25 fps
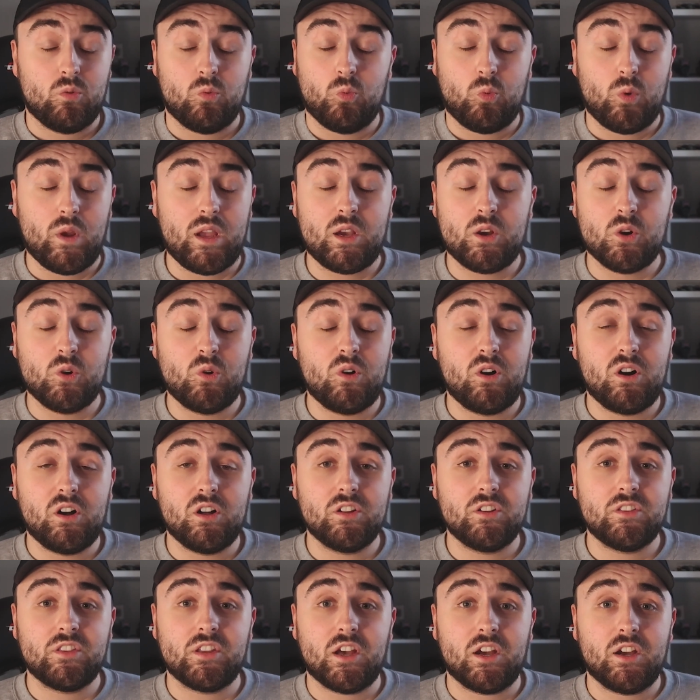We go
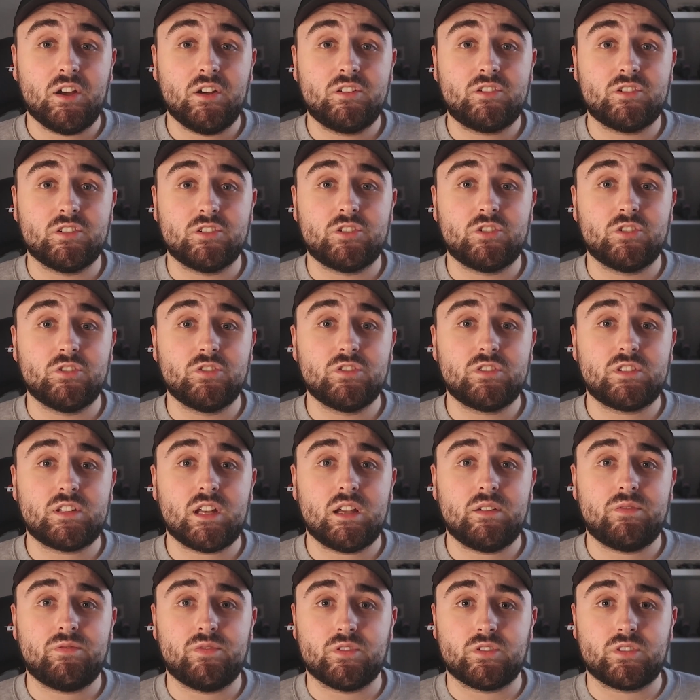on now to
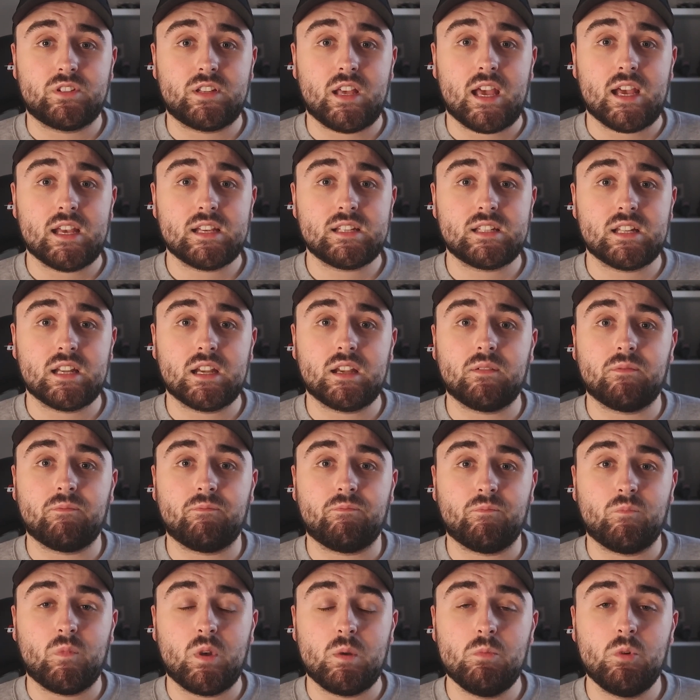Tuesday for testing.
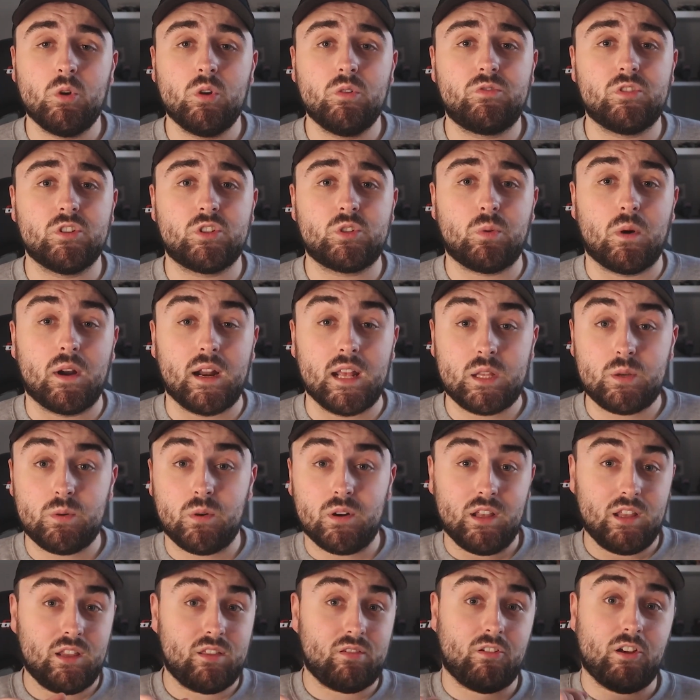We move to
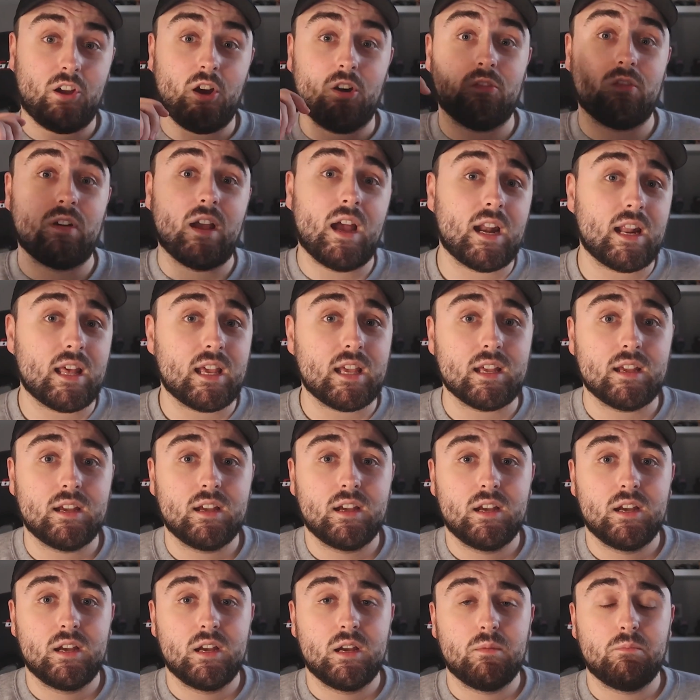2023 already.
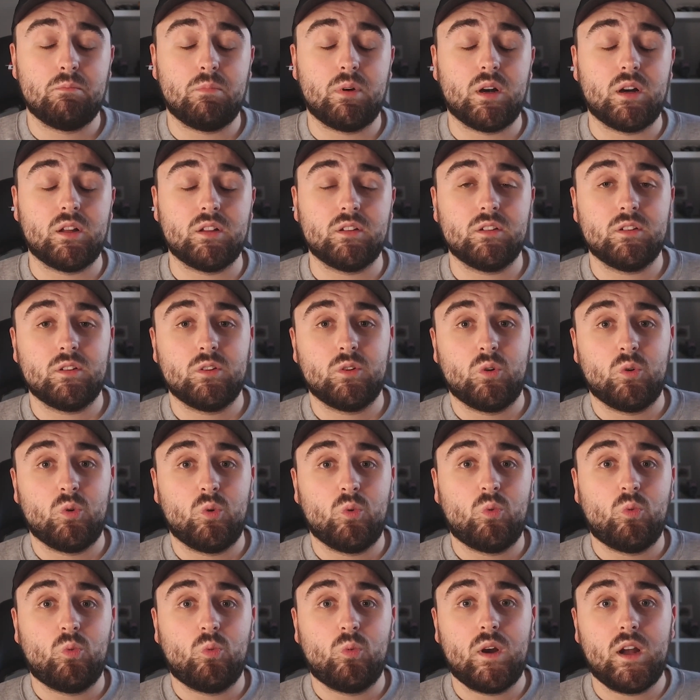But
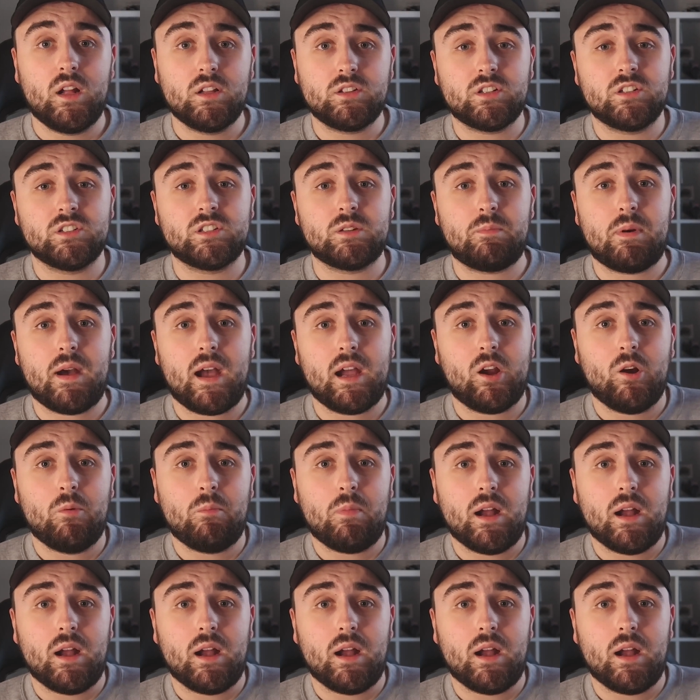well done to Pecco